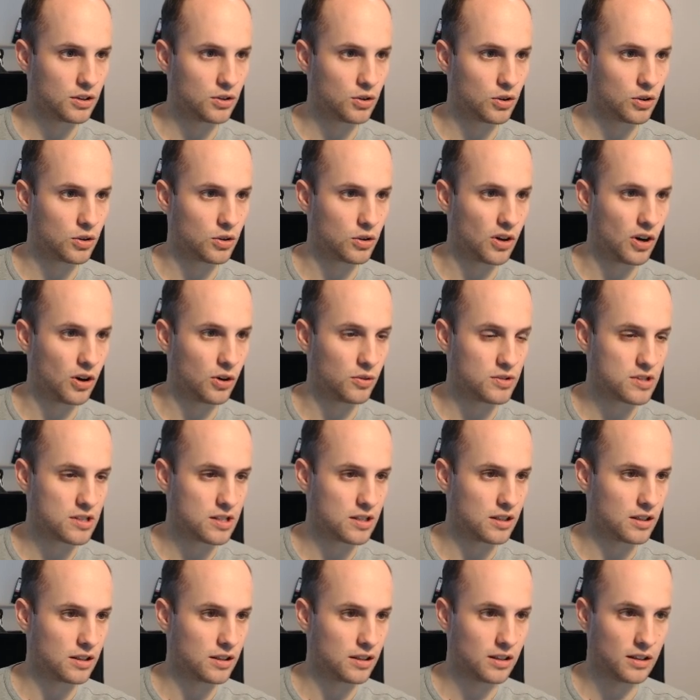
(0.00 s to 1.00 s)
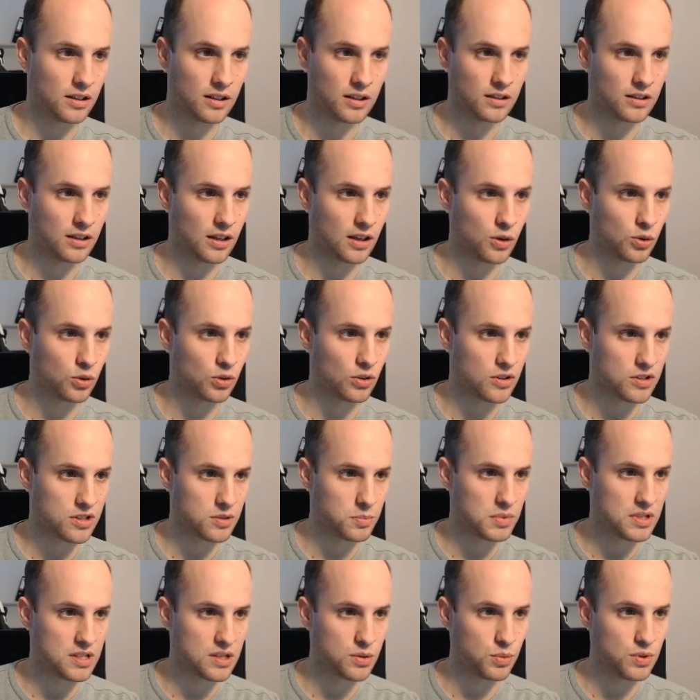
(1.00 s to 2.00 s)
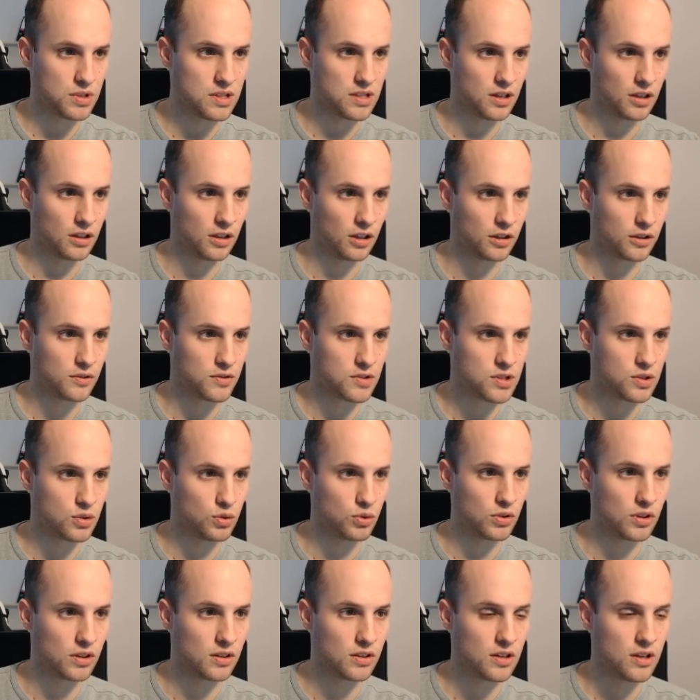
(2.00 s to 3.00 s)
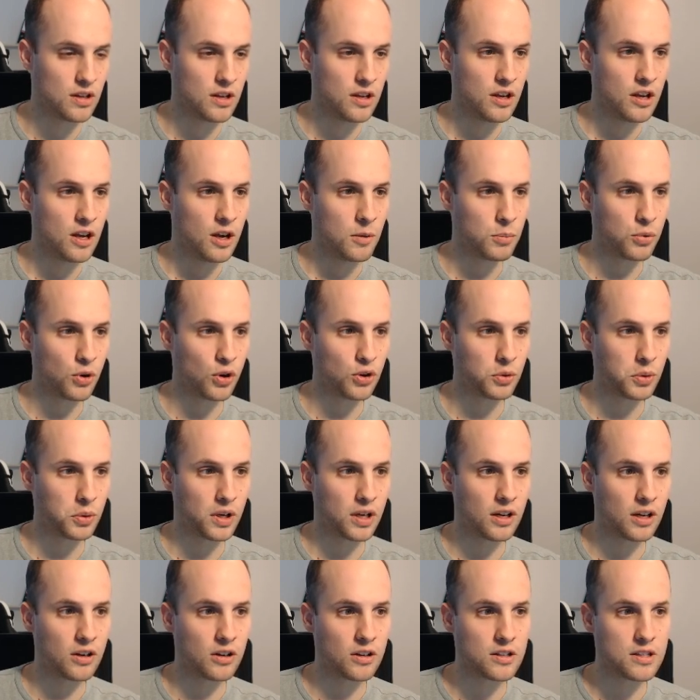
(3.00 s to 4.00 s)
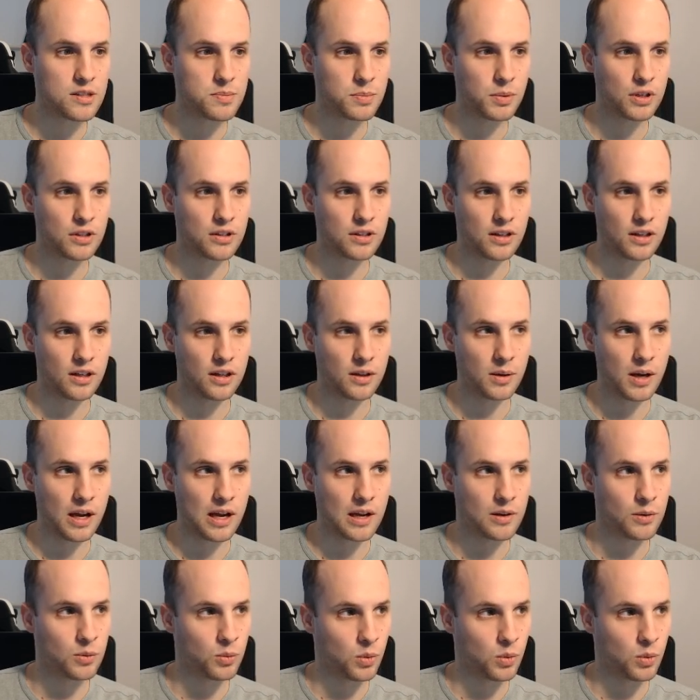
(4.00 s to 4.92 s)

you know, obviously they could also be squeezing a lot of suited Broadway cards, but I